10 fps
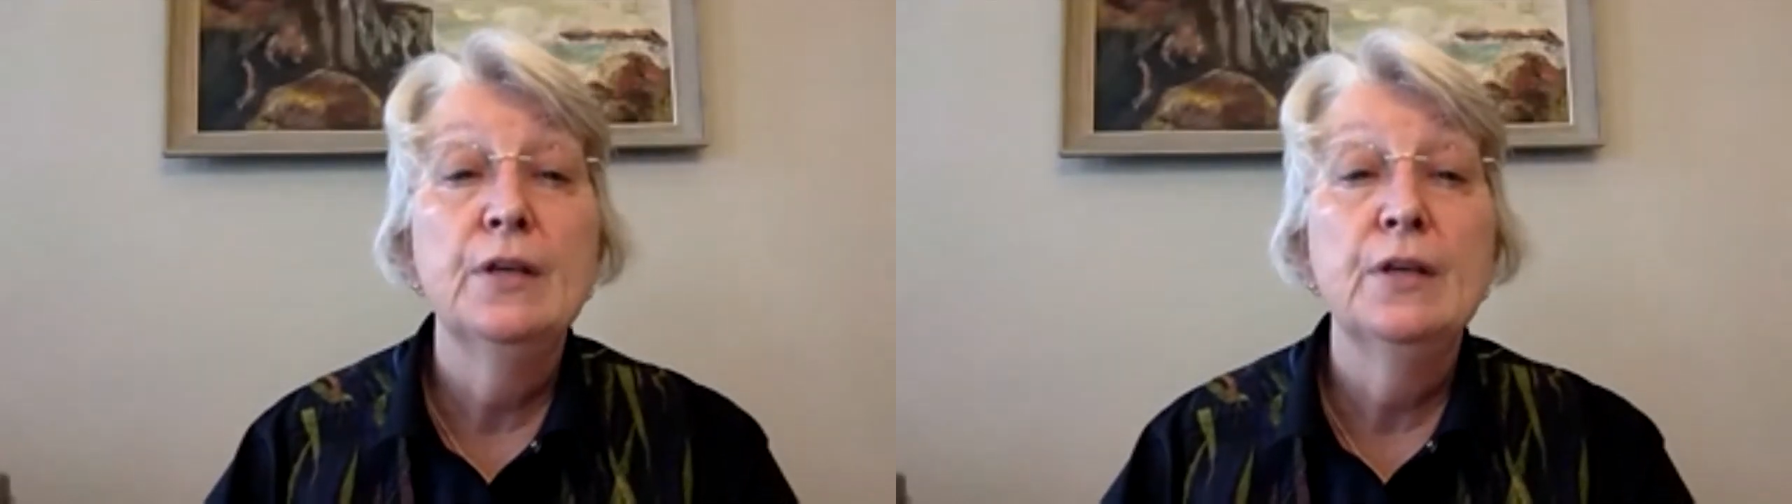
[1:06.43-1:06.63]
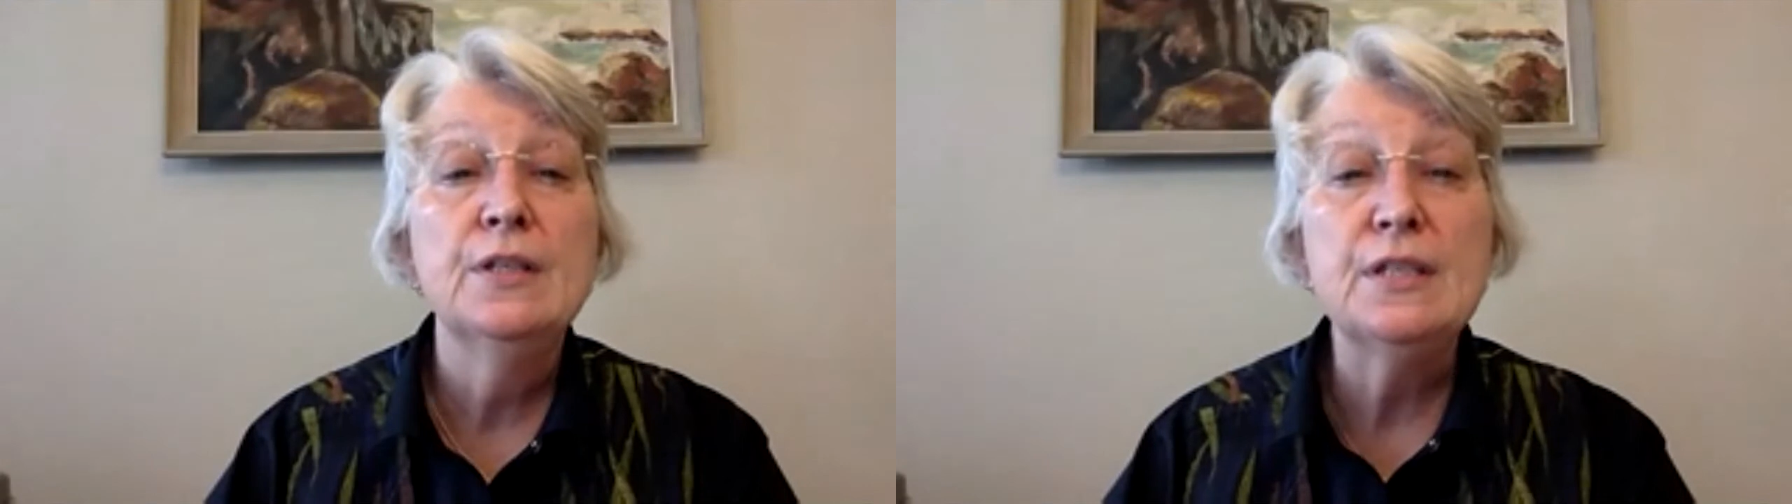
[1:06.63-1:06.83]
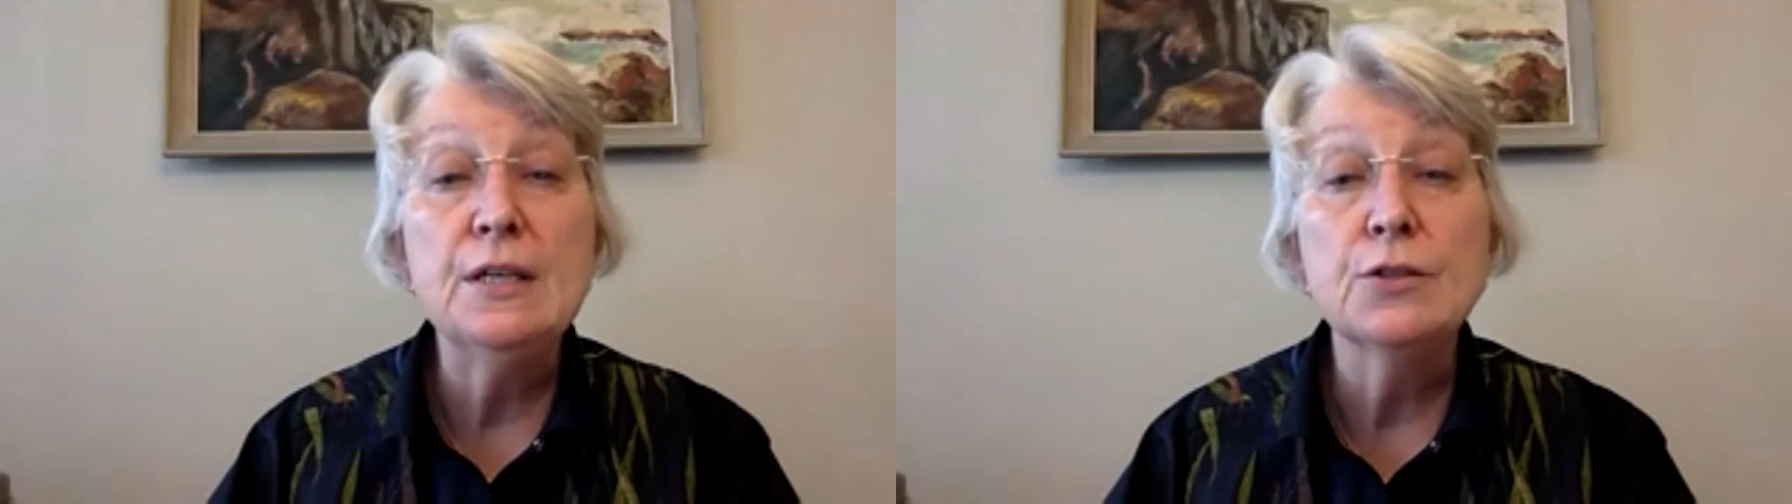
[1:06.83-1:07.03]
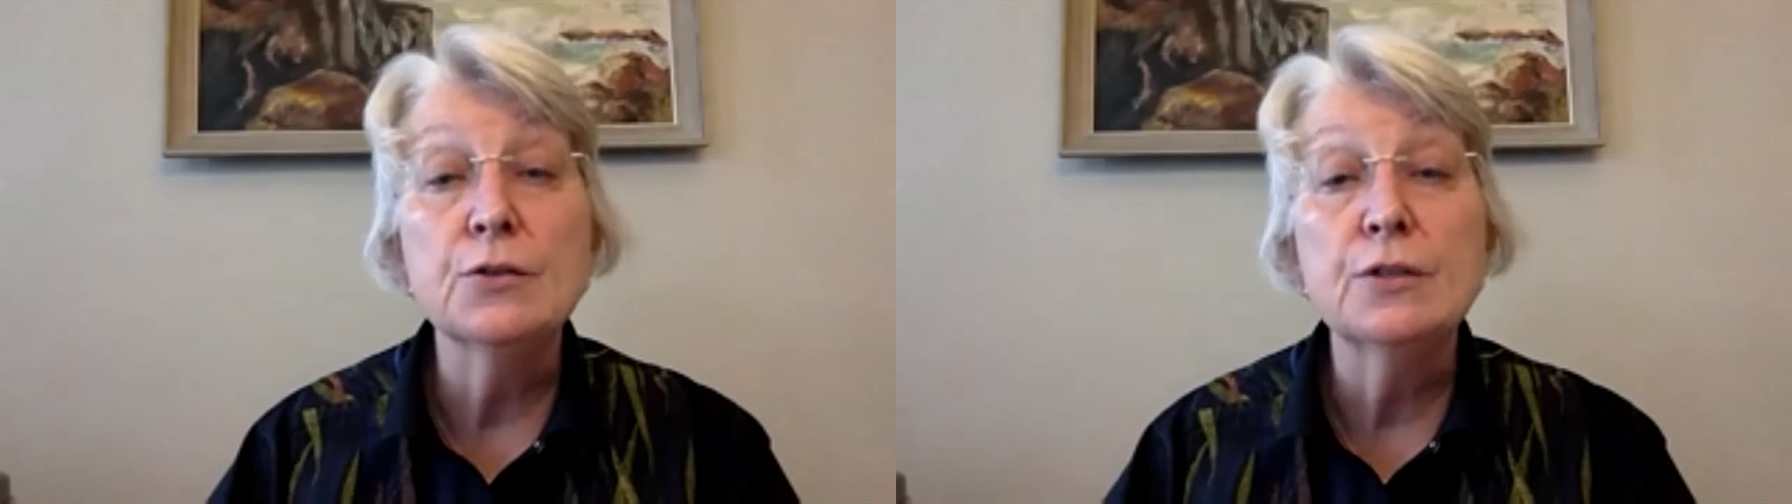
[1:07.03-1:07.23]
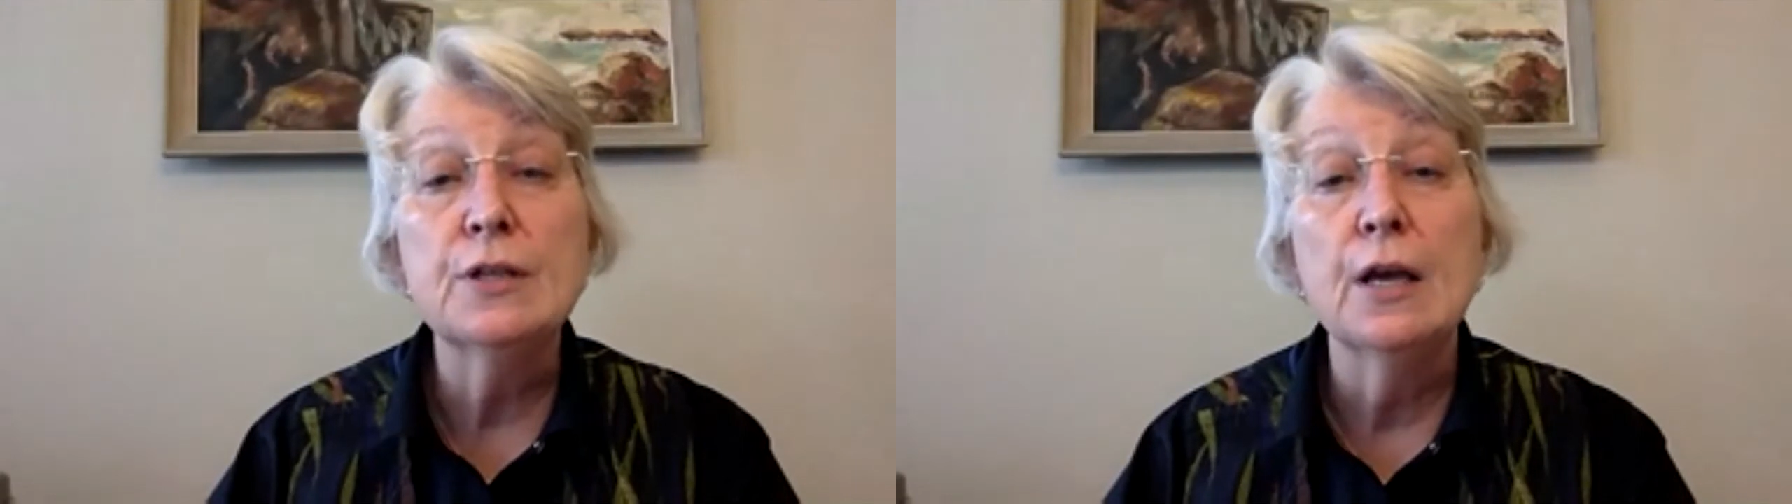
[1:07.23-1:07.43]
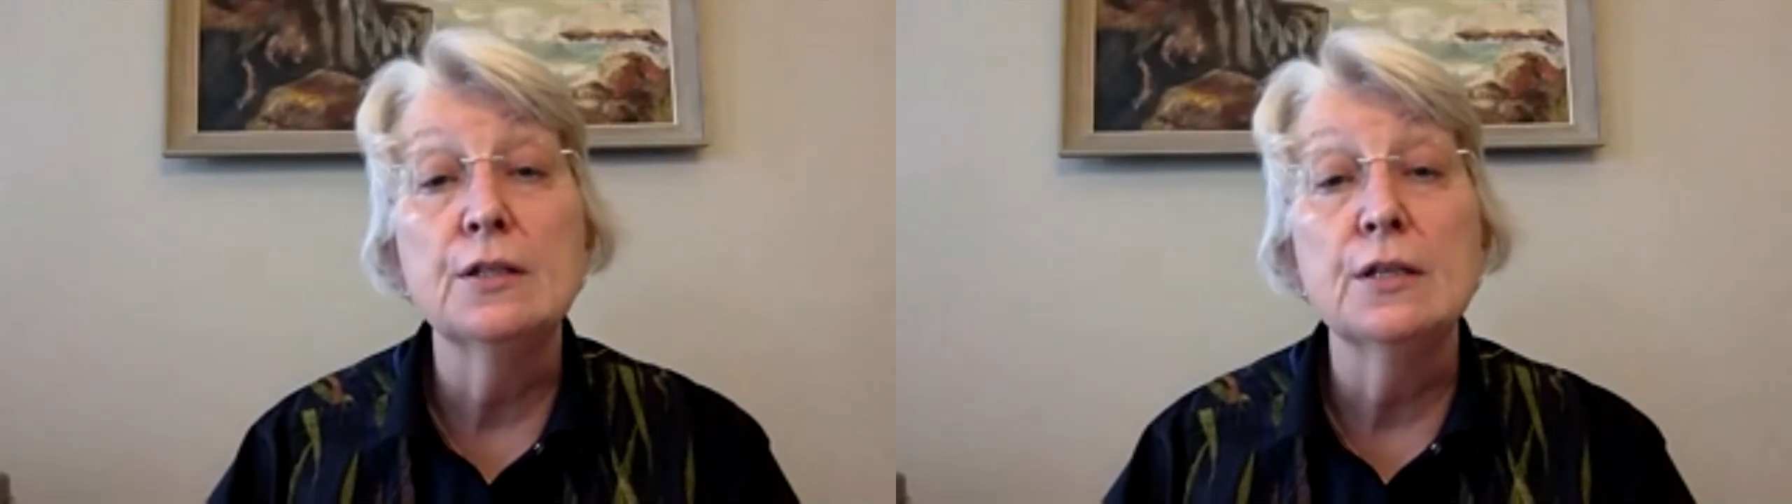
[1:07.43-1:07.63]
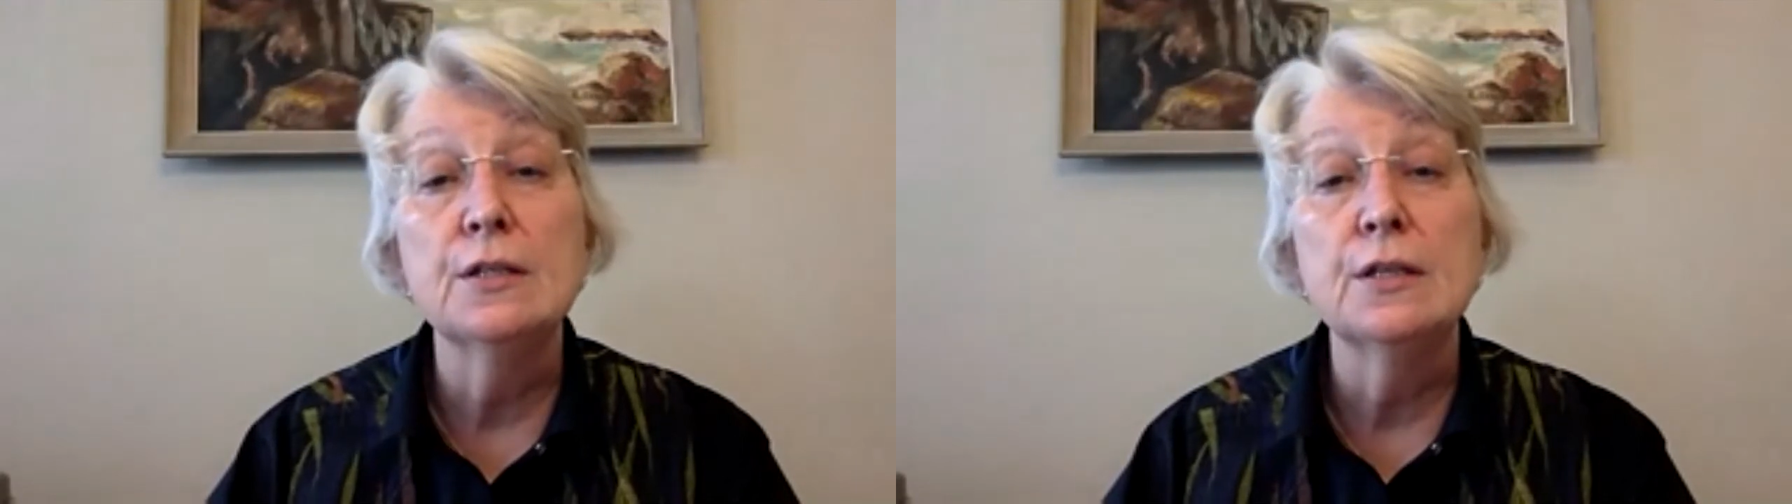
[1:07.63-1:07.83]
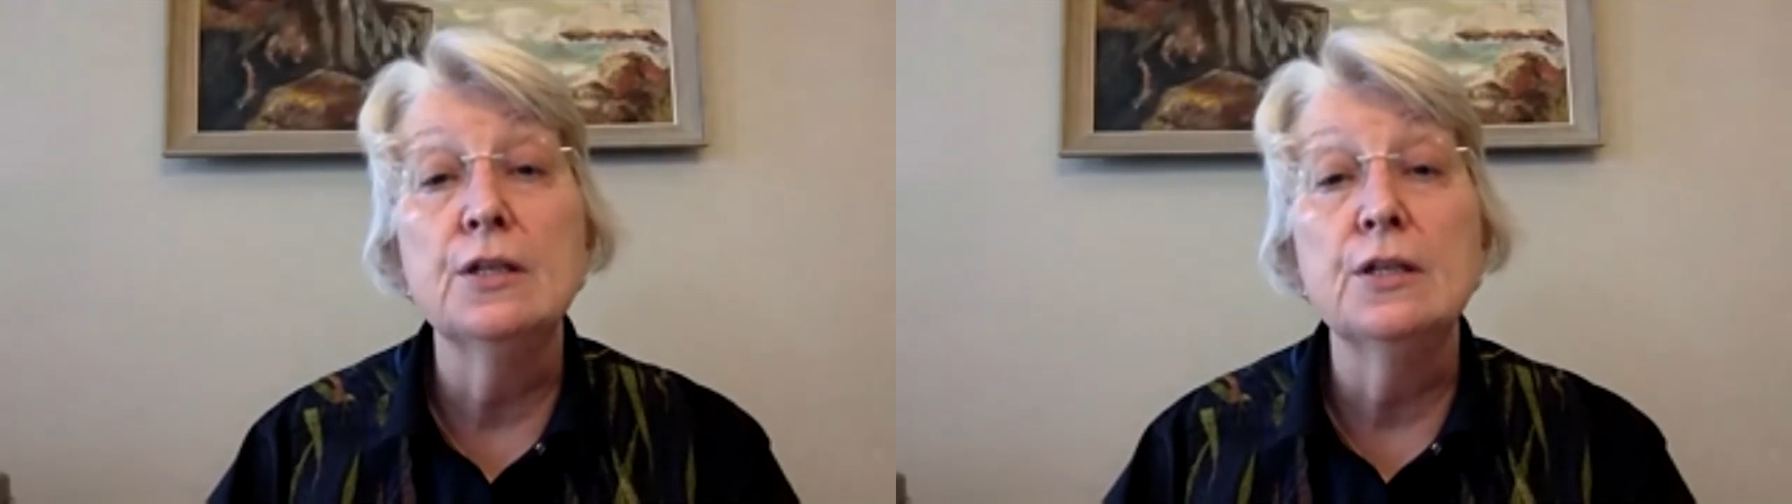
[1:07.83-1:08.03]
Caesar tells us
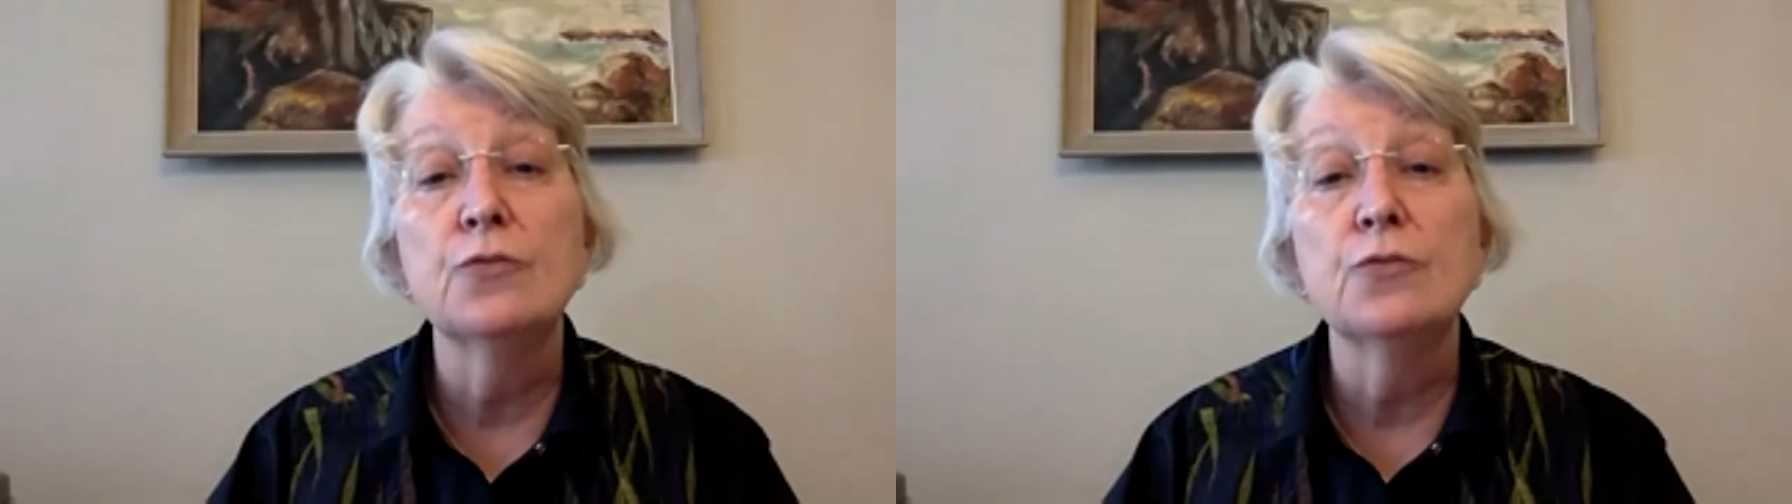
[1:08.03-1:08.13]
in his